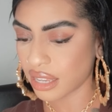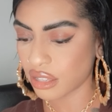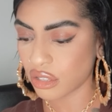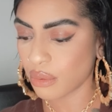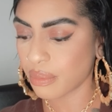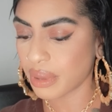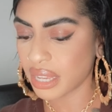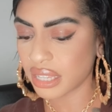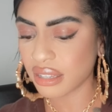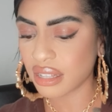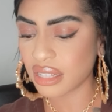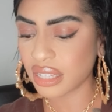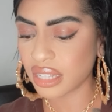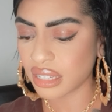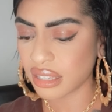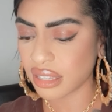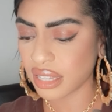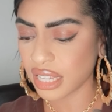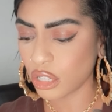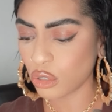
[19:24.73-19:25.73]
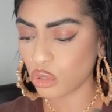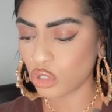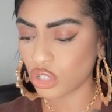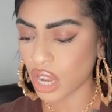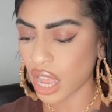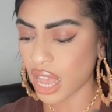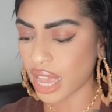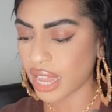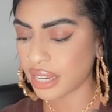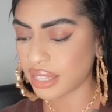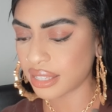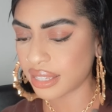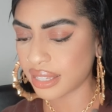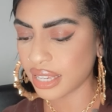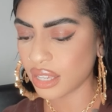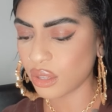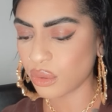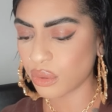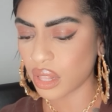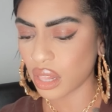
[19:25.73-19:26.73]
So basically to see you shine,
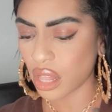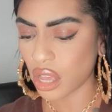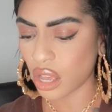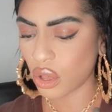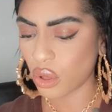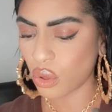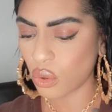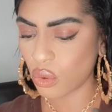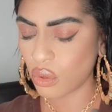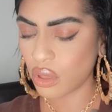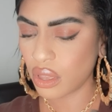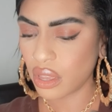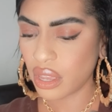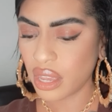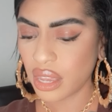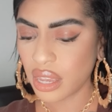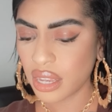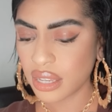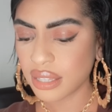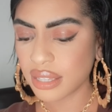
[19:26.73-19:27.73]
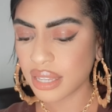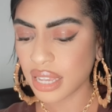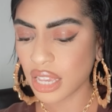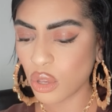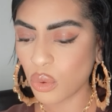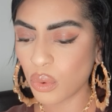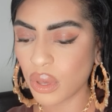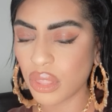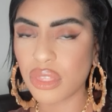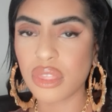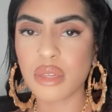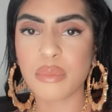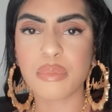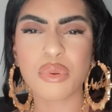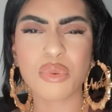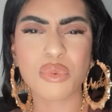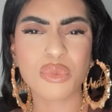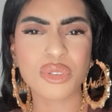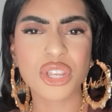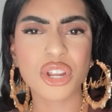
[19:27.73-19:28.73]
see you glow, see you with the
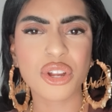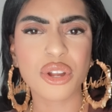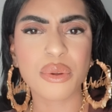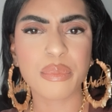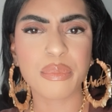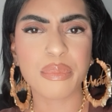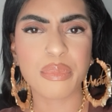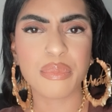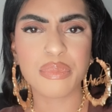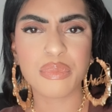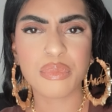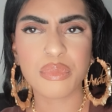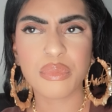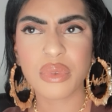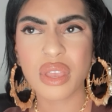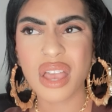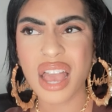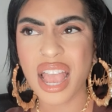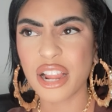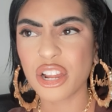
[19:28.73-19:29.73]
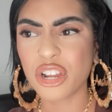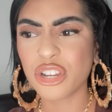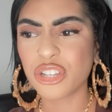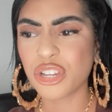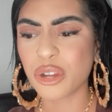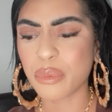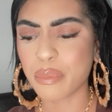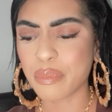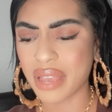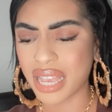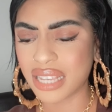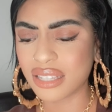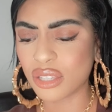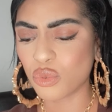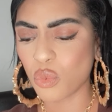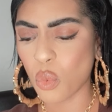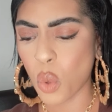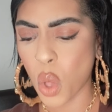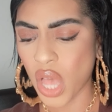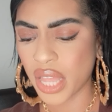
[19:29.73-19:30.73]
your, I heard your
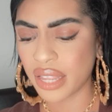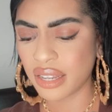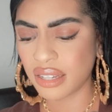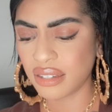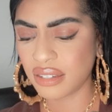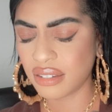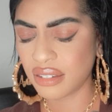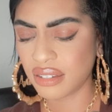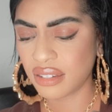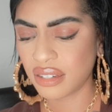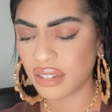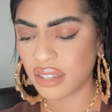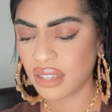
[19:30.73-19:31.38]
best one.